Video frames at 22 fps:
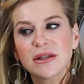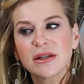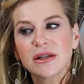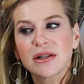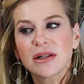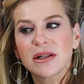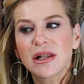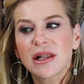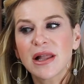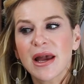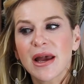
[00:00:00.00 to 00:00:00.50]

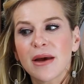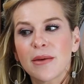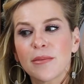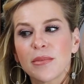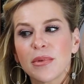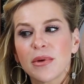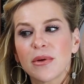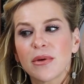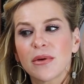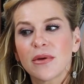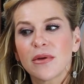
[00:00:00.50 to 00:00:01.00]
clamp
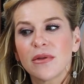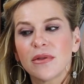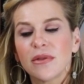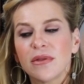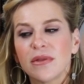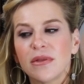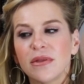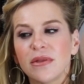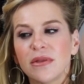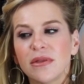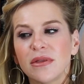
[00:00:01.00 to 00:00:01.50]

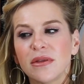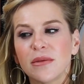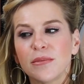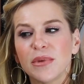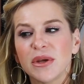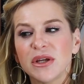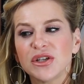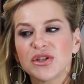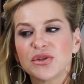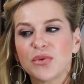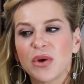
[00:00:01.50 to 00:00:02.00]
the
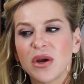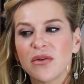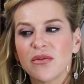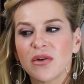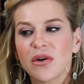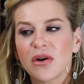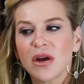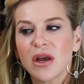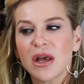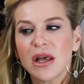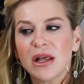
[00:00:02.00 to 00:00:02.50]
Beach
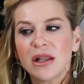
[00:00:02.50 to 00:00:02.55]
Waver.